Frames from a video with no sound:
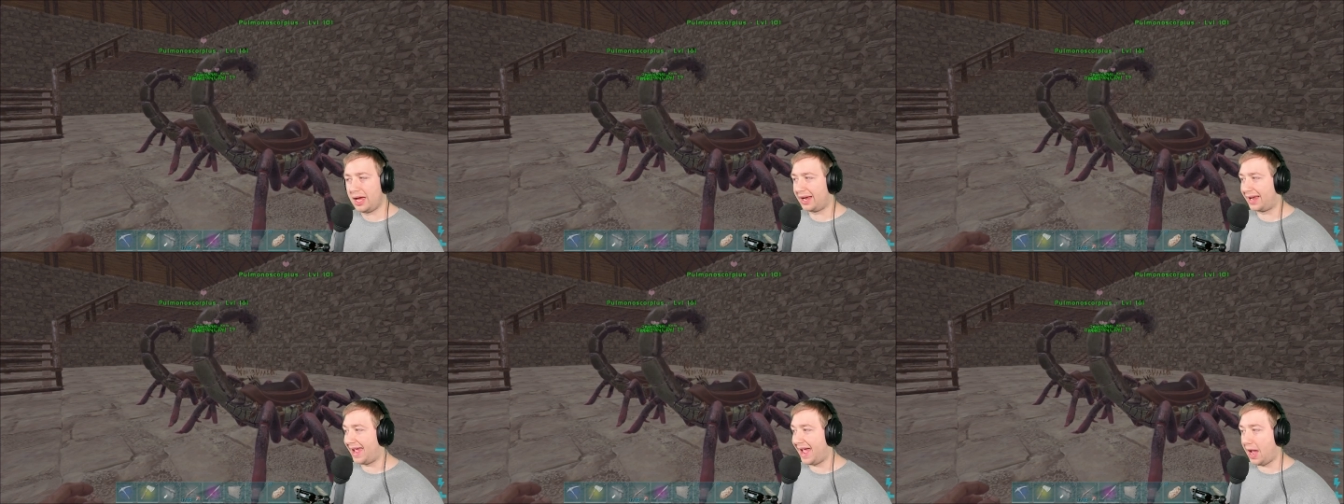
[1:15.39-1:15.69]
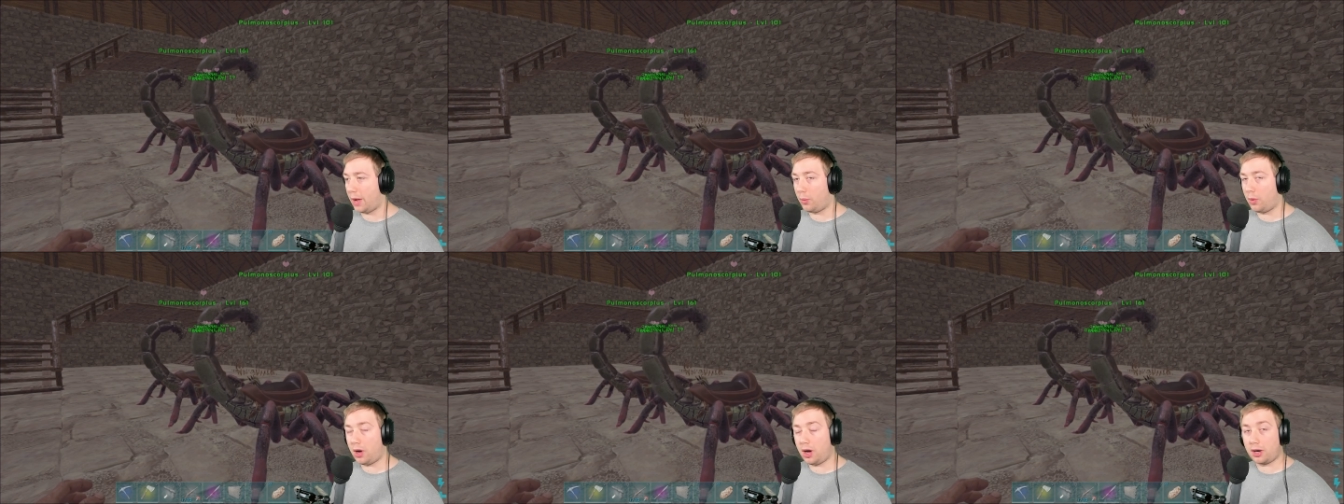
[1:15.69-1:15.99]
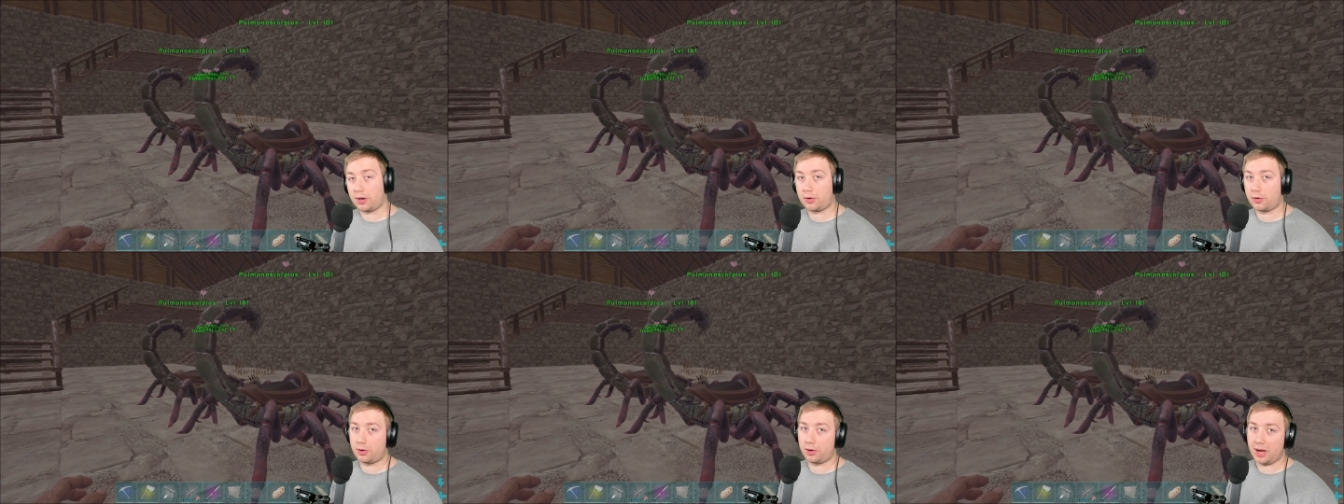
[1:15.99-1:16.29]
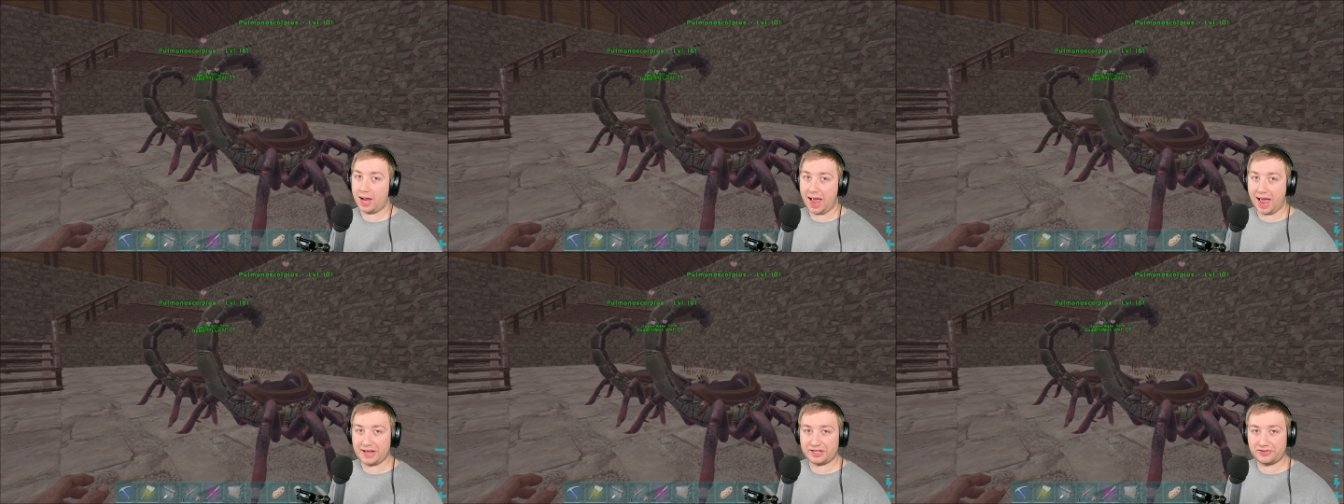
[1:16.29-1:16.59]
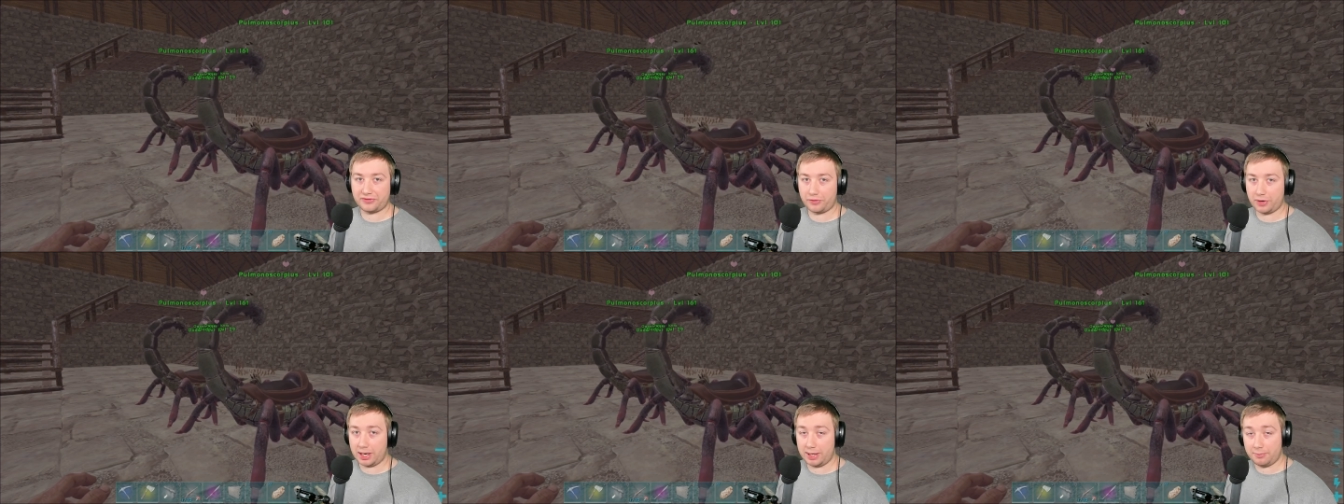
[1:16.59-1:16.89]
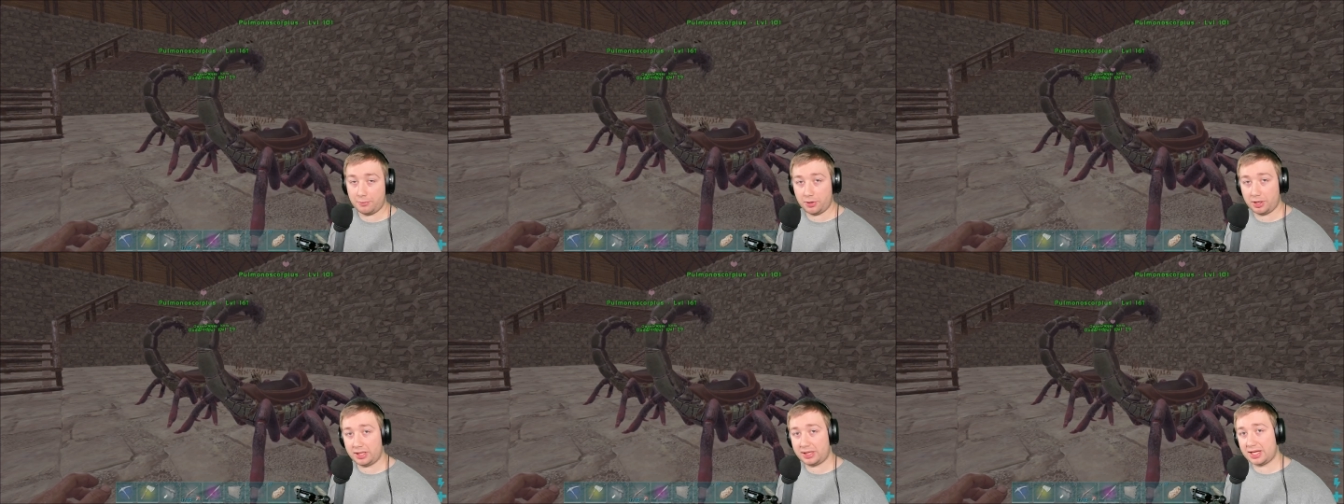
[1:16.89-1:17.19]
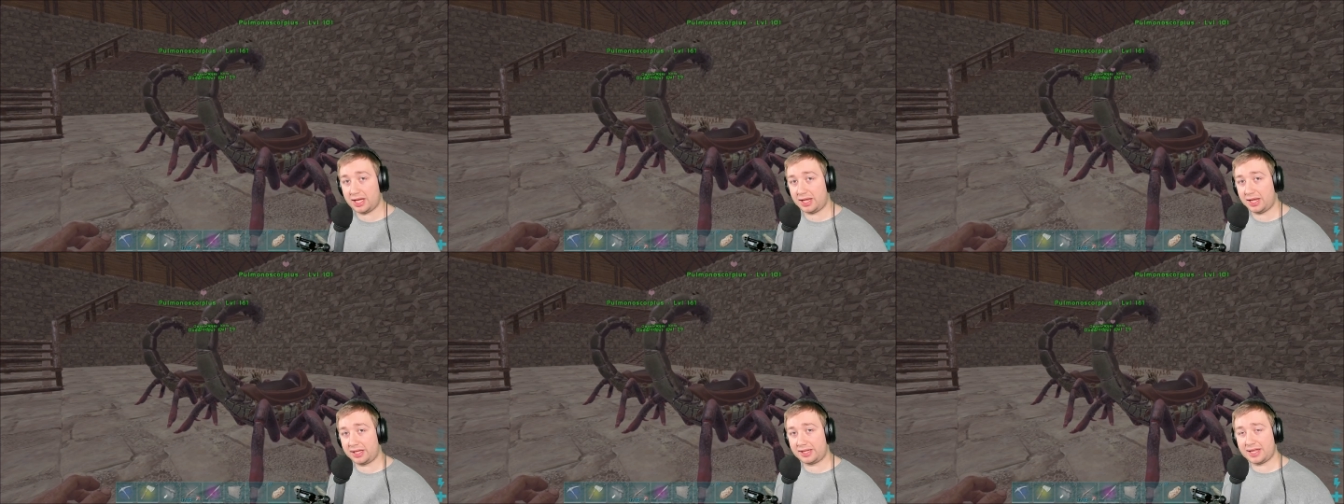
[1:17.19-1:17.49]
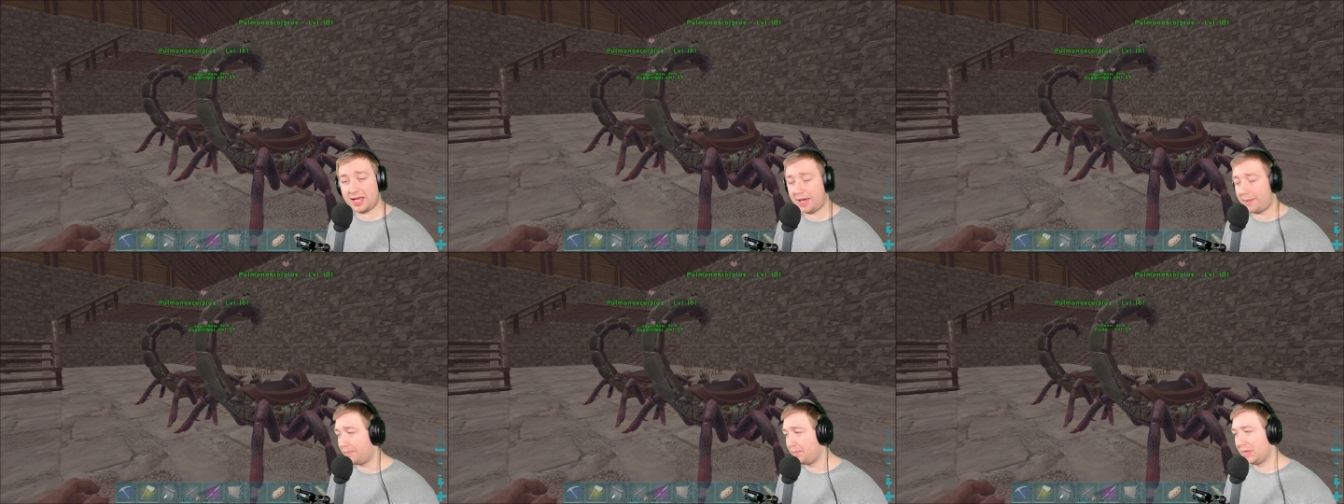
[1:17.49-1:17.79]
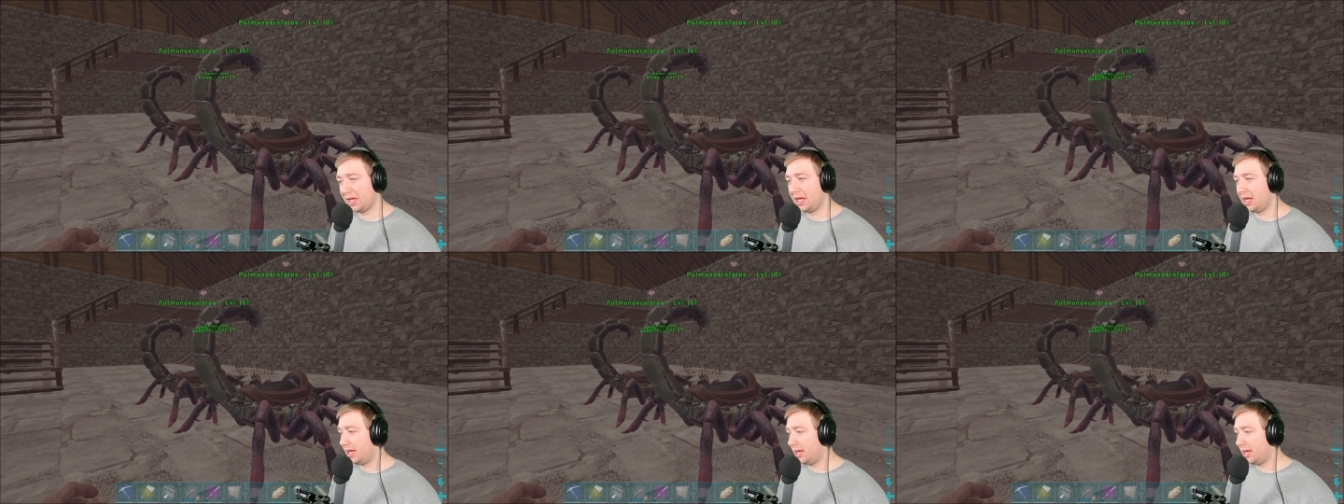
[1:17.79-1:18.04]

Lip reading: catwalk or a hatch frame or anything like that.